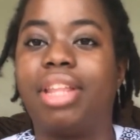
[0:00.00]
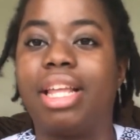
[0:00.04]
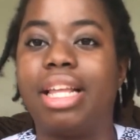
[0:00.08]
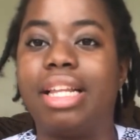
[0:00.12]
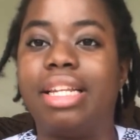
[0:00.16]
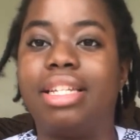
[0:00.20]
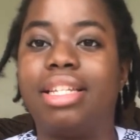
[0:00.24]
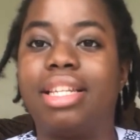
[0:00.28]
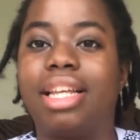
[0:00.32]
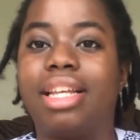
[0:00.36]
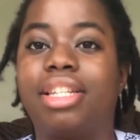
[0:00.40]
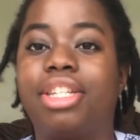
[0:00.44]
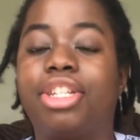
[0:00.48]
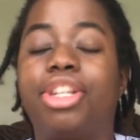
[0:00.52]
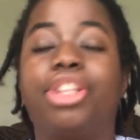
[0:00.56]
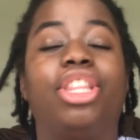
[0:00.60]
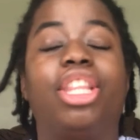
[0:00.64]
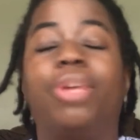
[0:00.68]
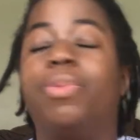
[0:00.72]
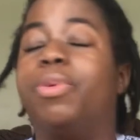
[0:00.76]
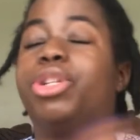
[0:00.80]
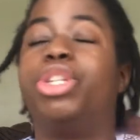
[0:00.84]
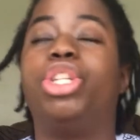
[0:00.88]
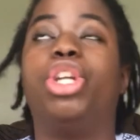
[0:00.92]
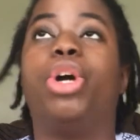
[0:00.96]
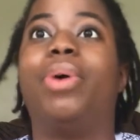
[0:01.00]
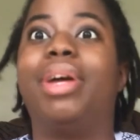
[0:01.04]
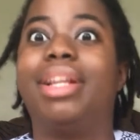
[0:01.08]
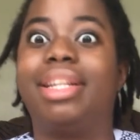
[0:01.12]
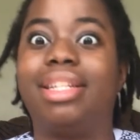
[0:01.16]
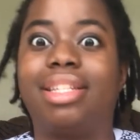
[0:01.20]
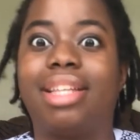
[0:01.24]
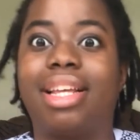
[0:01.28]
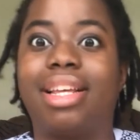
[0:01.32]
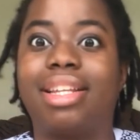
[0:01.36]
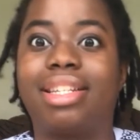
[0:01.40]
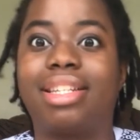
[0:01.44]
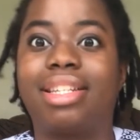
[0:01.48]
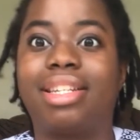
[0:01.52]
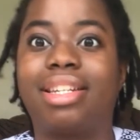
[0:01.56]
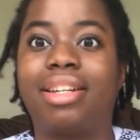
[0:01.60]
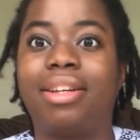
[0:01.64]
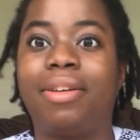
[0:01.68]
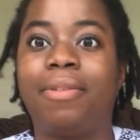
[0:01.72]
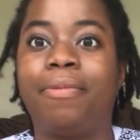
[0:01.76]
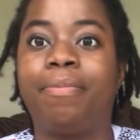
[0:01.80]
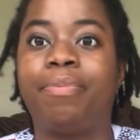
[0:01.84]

the incest. There was no incest.